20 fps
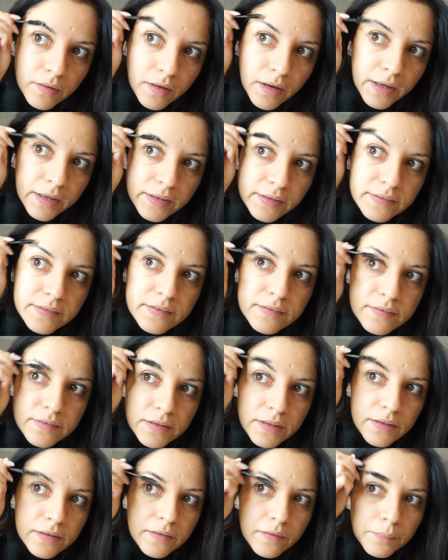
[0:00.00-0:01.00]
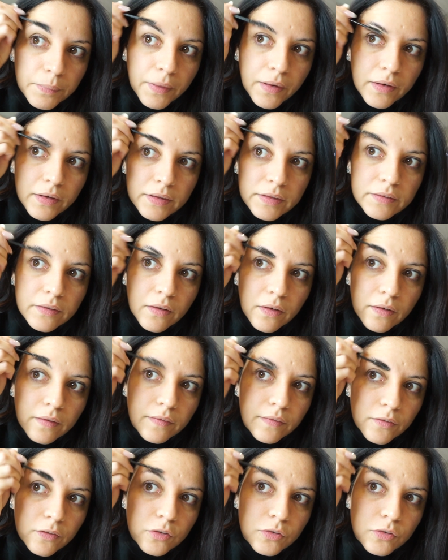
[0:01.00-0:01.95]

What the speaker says: I can see the product on the